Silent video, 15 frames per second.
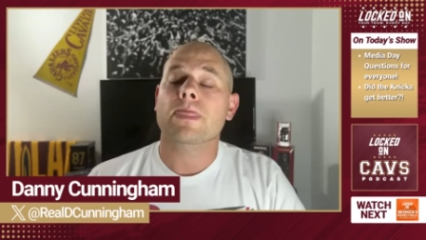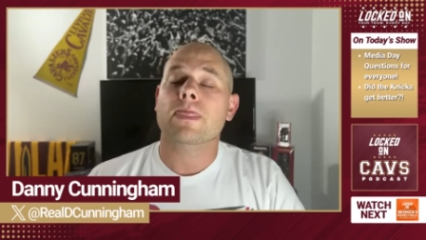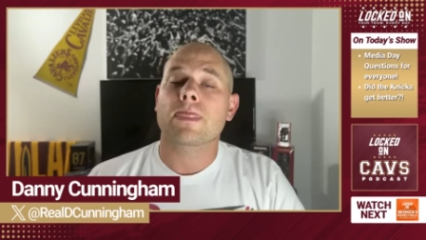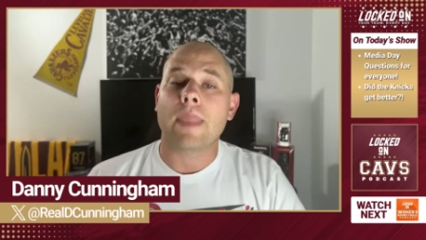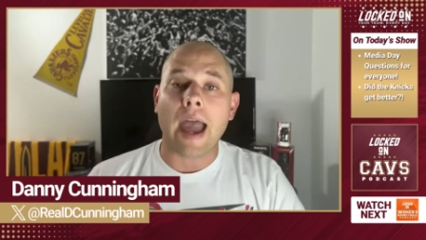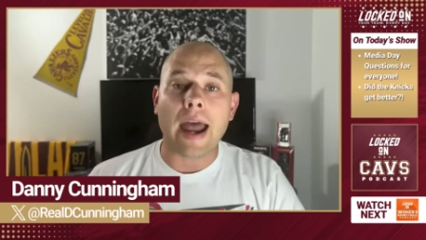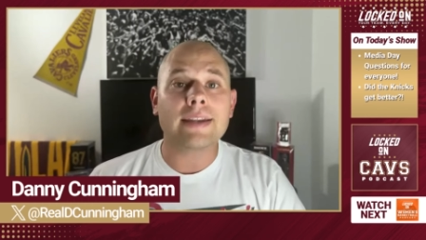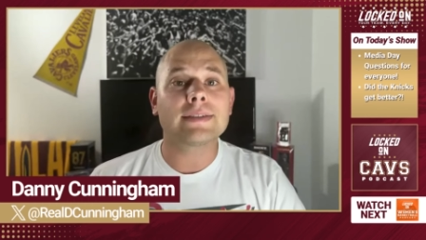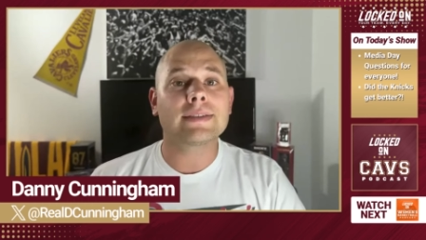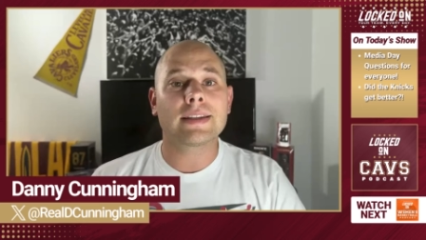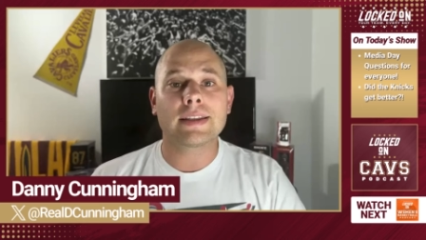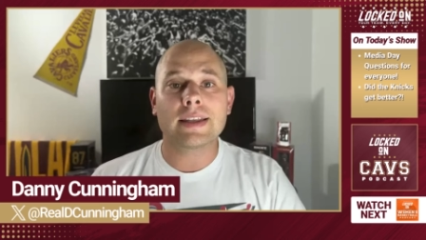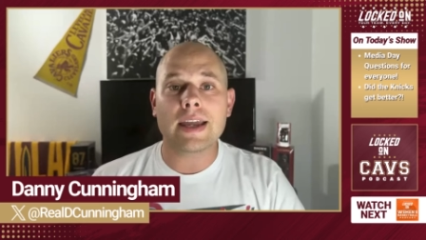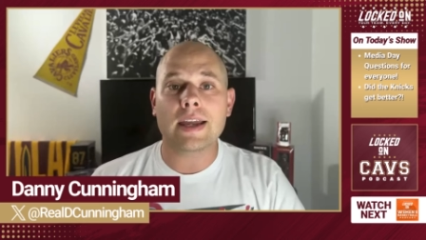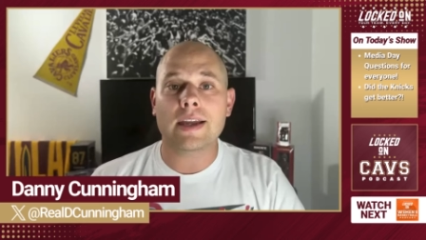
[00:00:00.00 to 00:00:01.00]
that is the
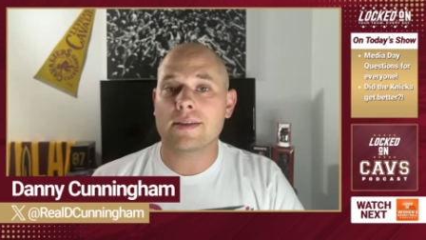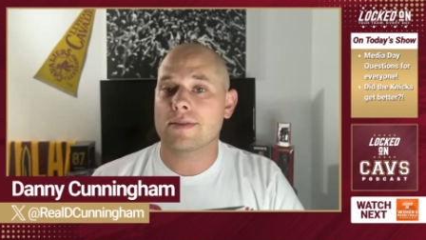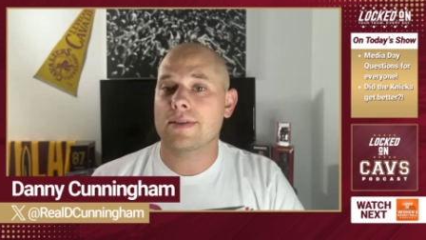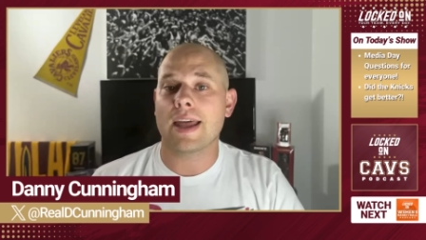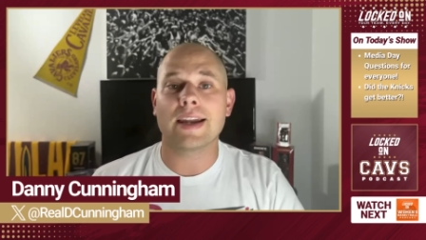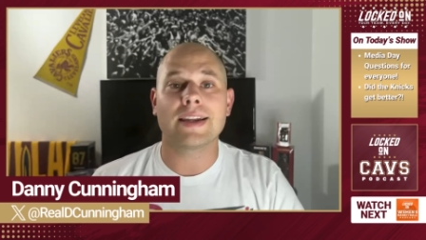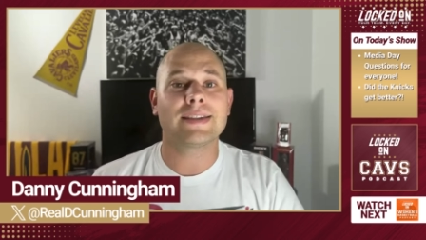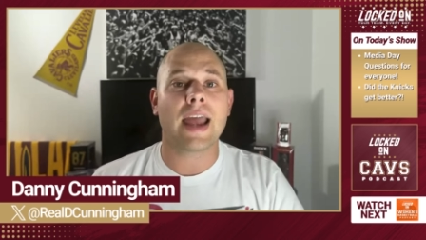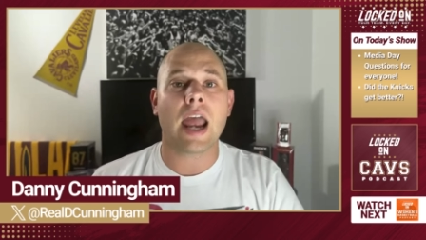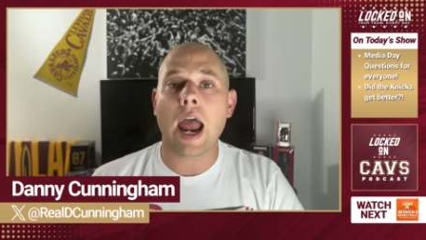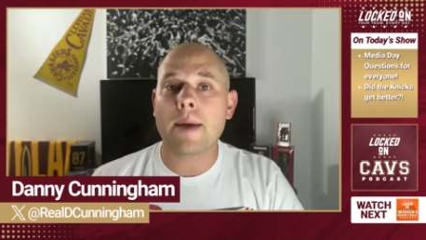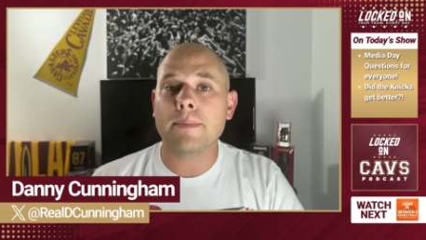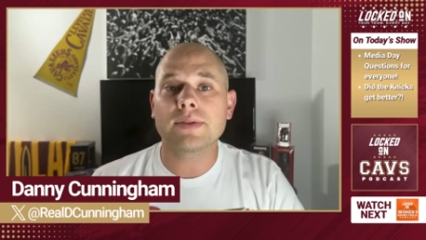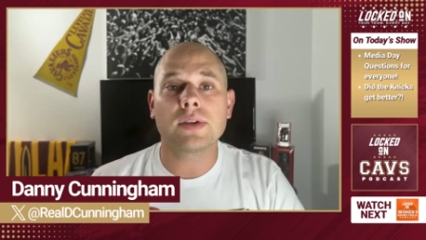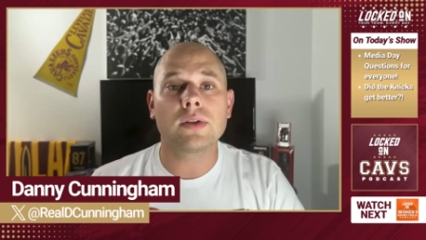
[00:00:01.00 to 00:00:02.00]
thing that is
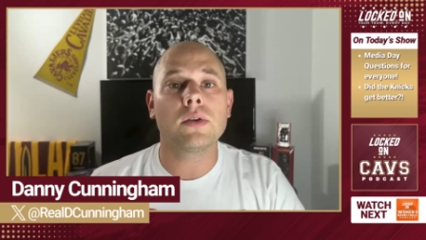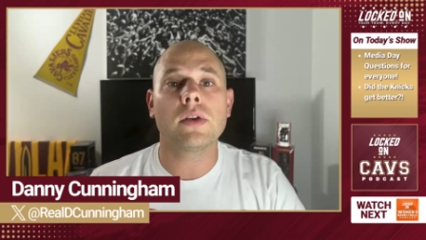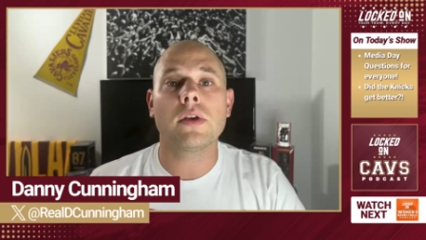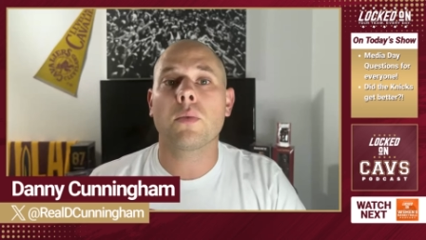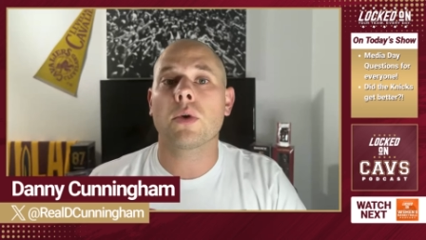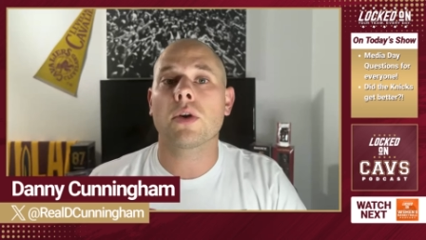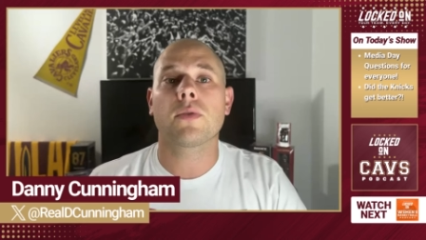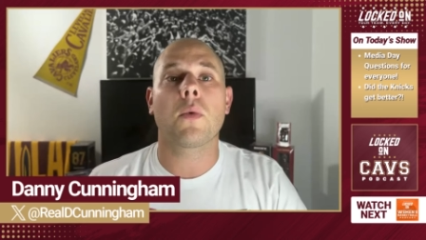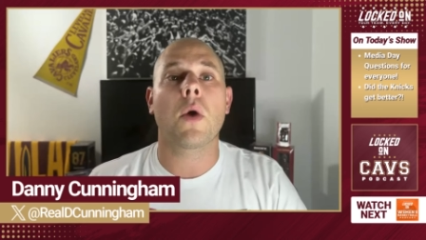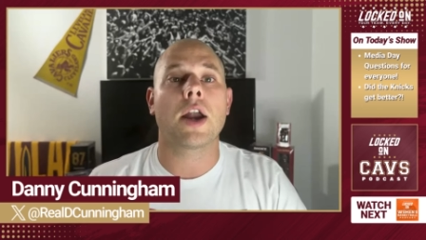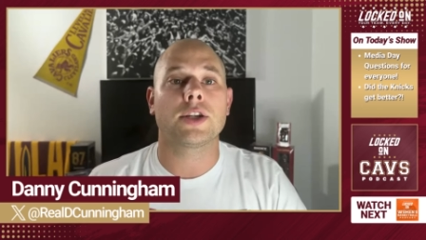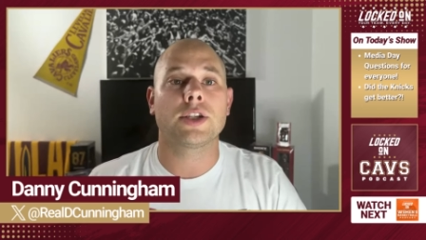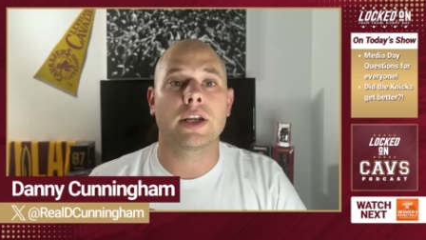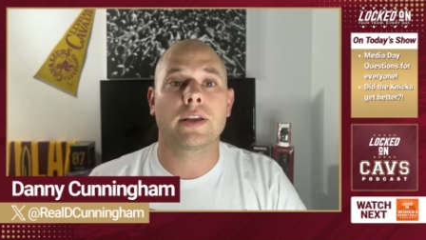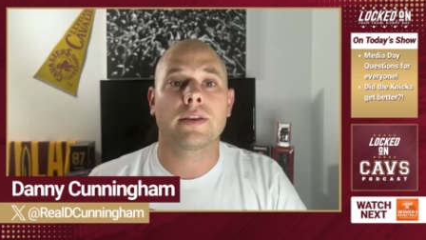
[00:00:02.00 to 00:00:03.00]
absolutely worth
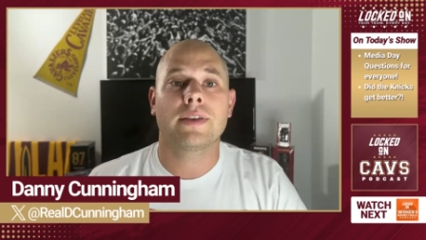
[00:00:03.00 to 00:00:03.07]
watching.